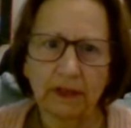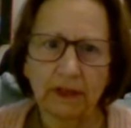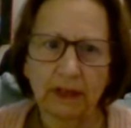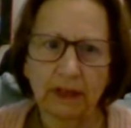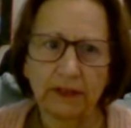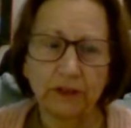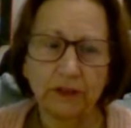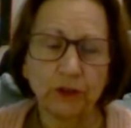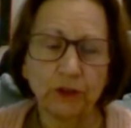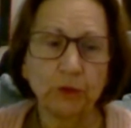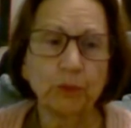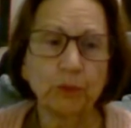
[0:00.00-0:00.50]

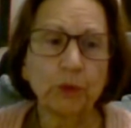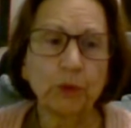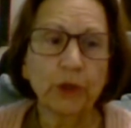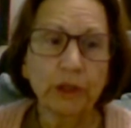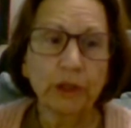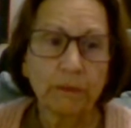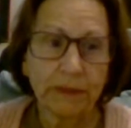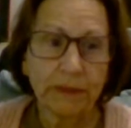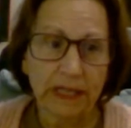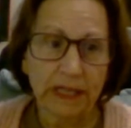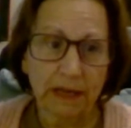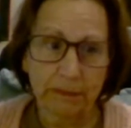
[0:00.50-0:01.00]
and you want
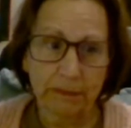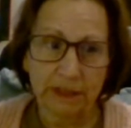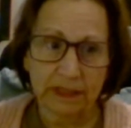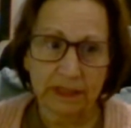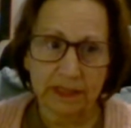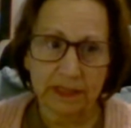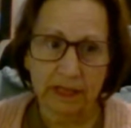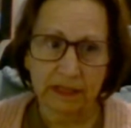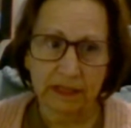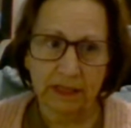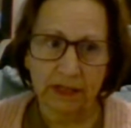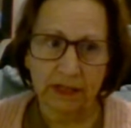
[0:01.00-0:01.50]
to be able to
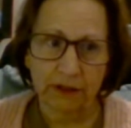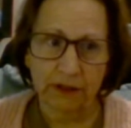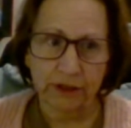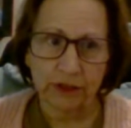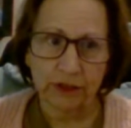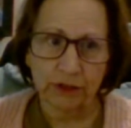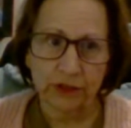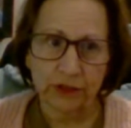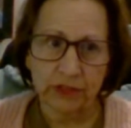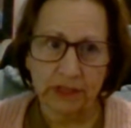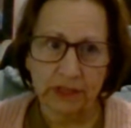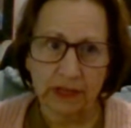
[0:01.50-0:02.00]
take care of
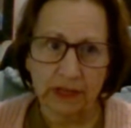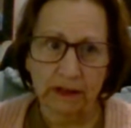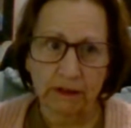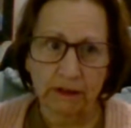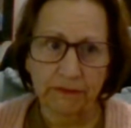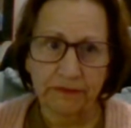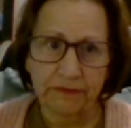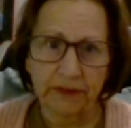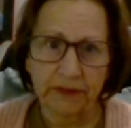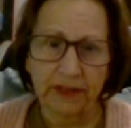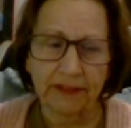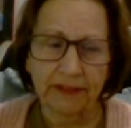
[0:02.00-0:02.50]

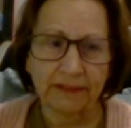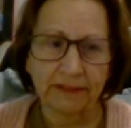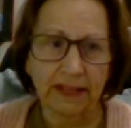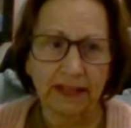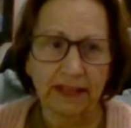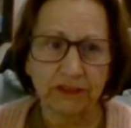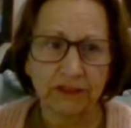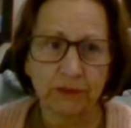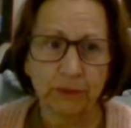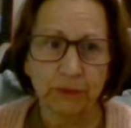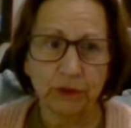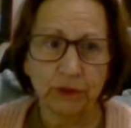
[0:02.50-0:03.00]
yourself, and
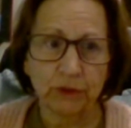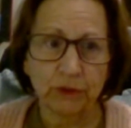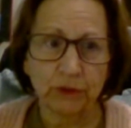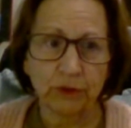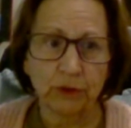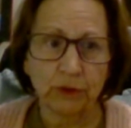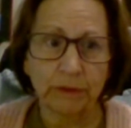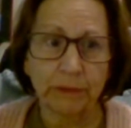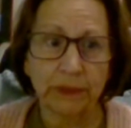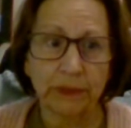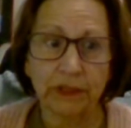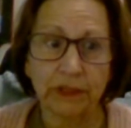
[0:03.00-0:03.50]
that's what you
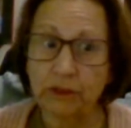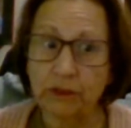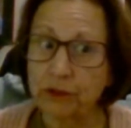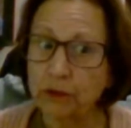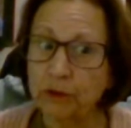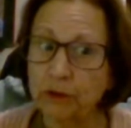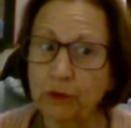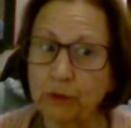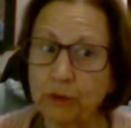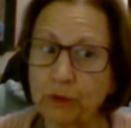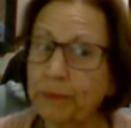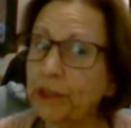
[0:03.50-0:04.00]
normally
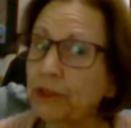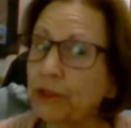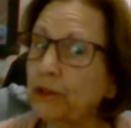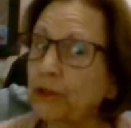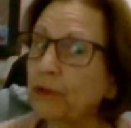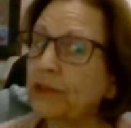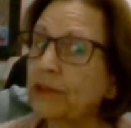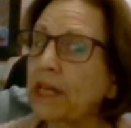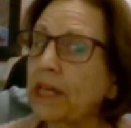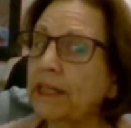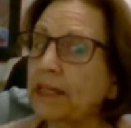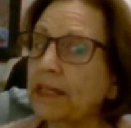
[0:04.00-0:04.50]
do, but you
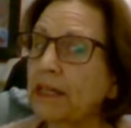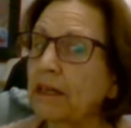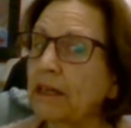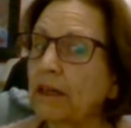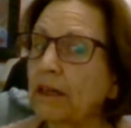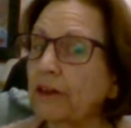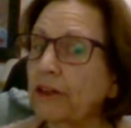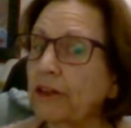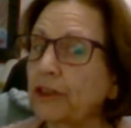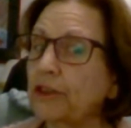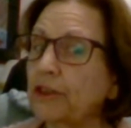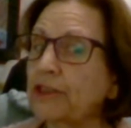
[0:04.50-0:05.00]
take care
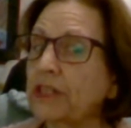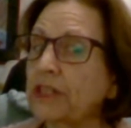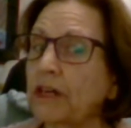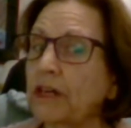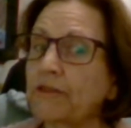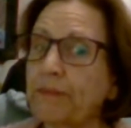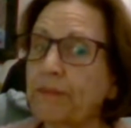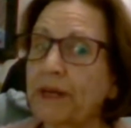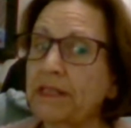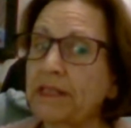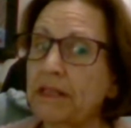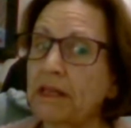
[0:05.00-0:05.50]
of
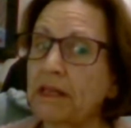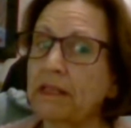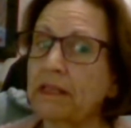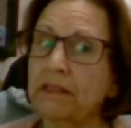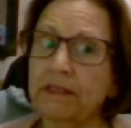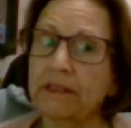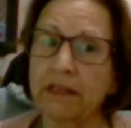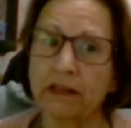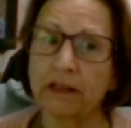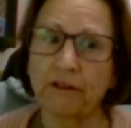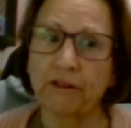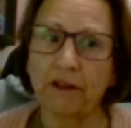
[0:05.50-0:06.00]
yourself by
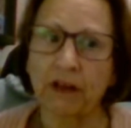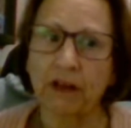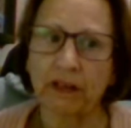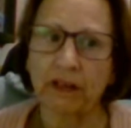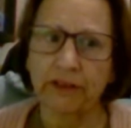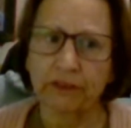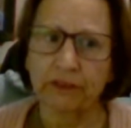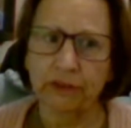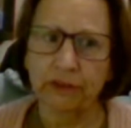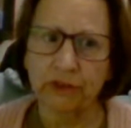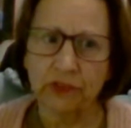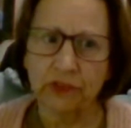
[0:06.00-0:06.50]
taking care of
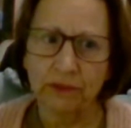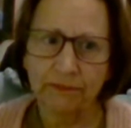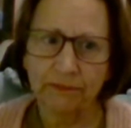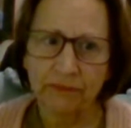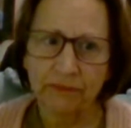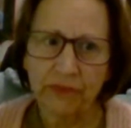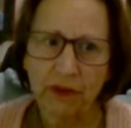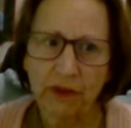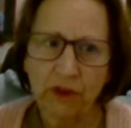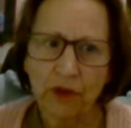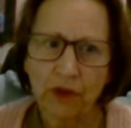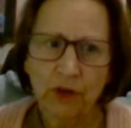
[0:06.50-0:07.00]
others.
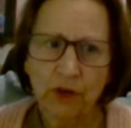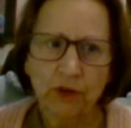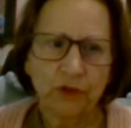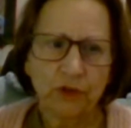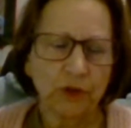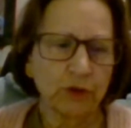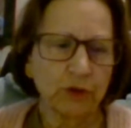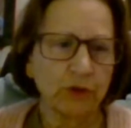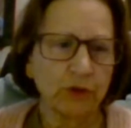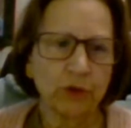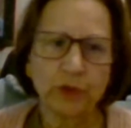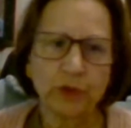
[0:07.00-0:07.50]

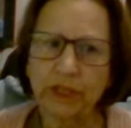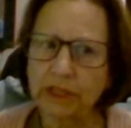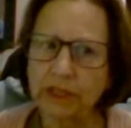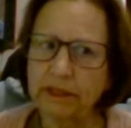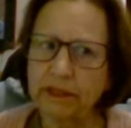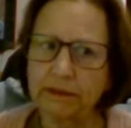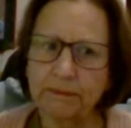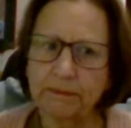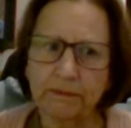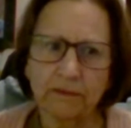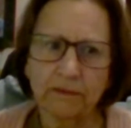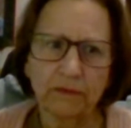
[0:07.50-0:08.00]
So you
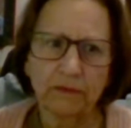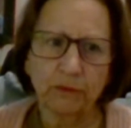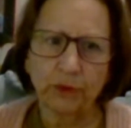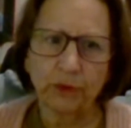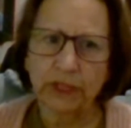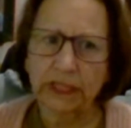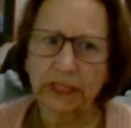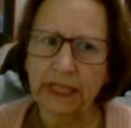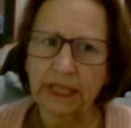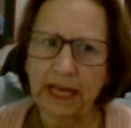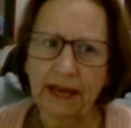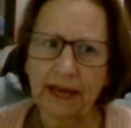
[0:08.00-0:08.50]
didn't
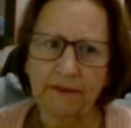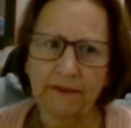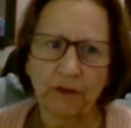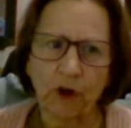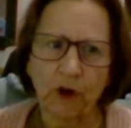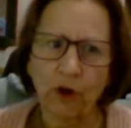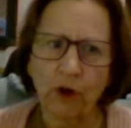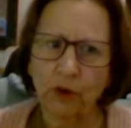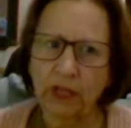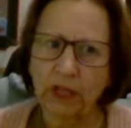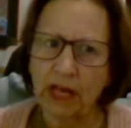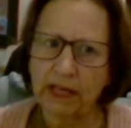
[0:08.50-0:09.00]
really have a
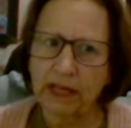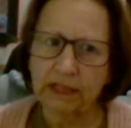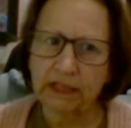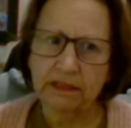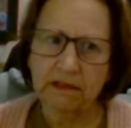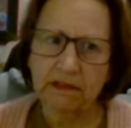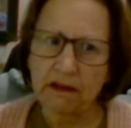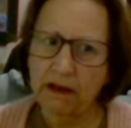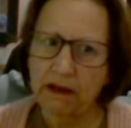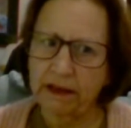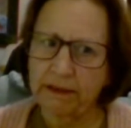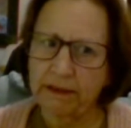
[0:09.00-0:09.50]
whole lot of
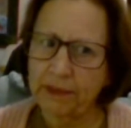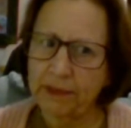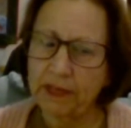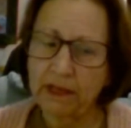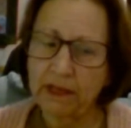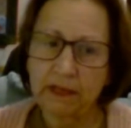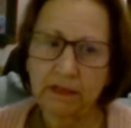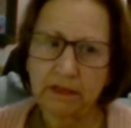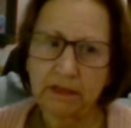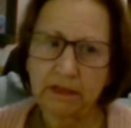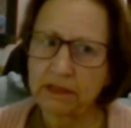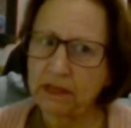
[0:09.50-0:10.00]
time
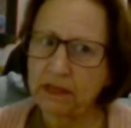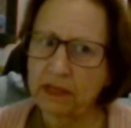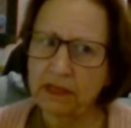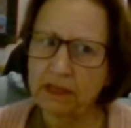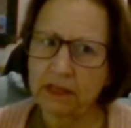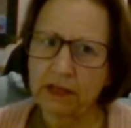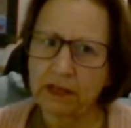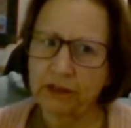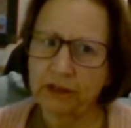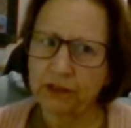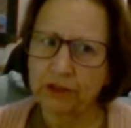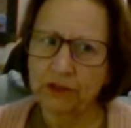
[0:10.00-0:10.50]
to take
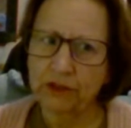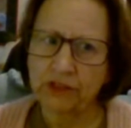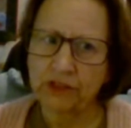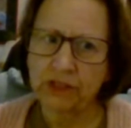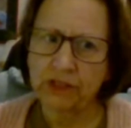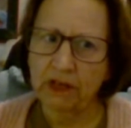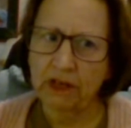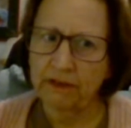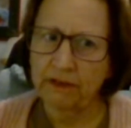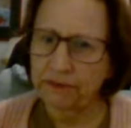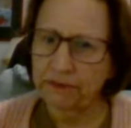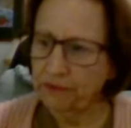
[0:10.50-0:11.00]
care of
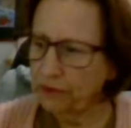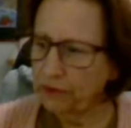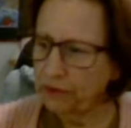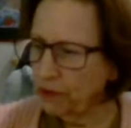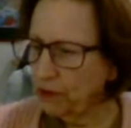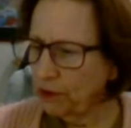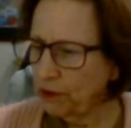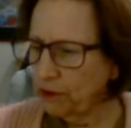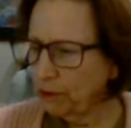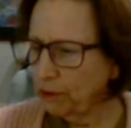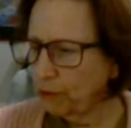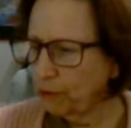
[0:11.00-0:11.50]
yourself
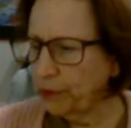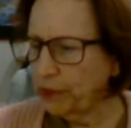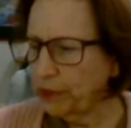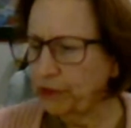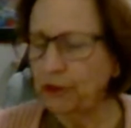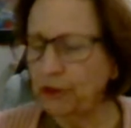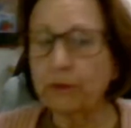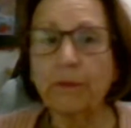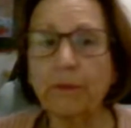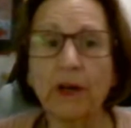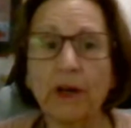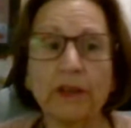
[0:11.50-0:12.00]
when
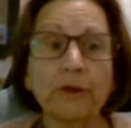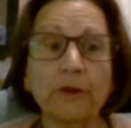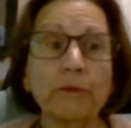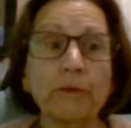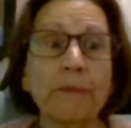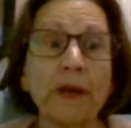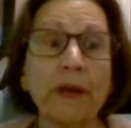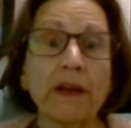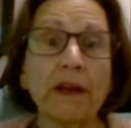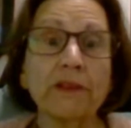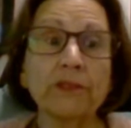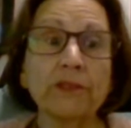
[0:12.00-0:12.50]
your mother
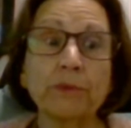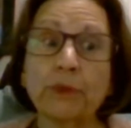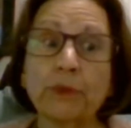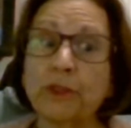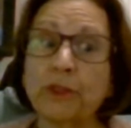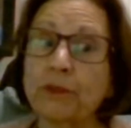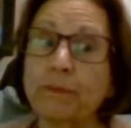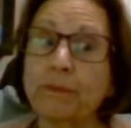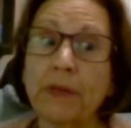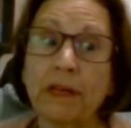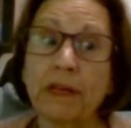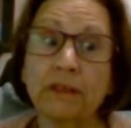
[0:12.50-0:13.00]
passed,
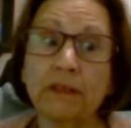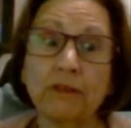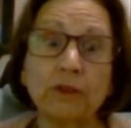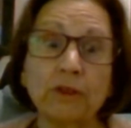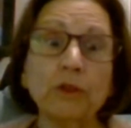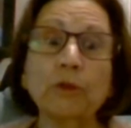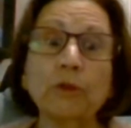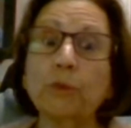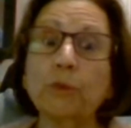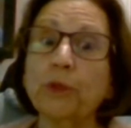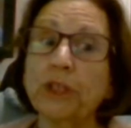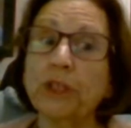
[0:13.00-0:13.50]
which meant
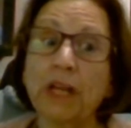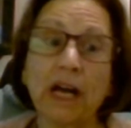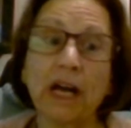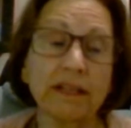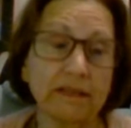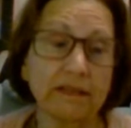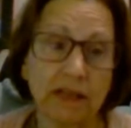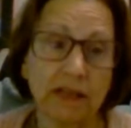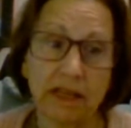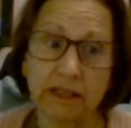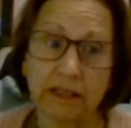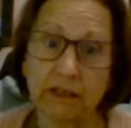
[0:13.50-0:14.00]
you were
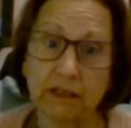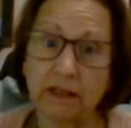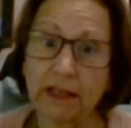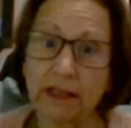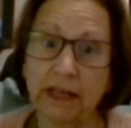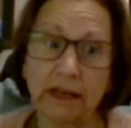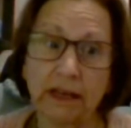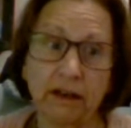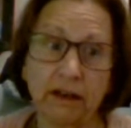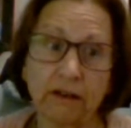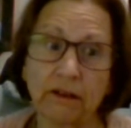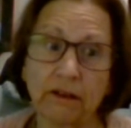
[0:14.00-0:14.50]
not taking
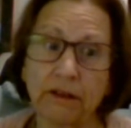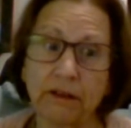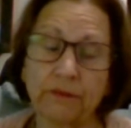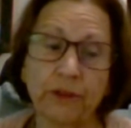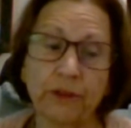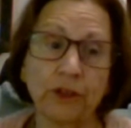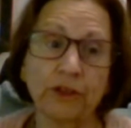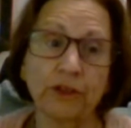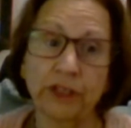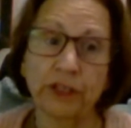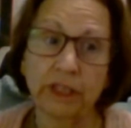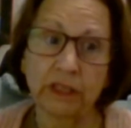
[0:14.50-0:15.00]
care of
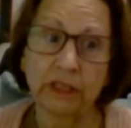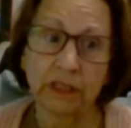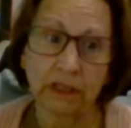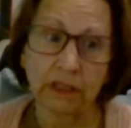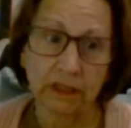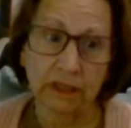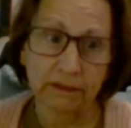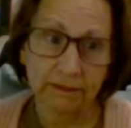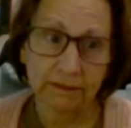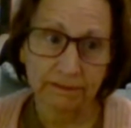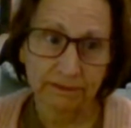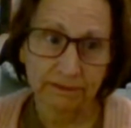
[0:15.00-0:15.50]
your eating.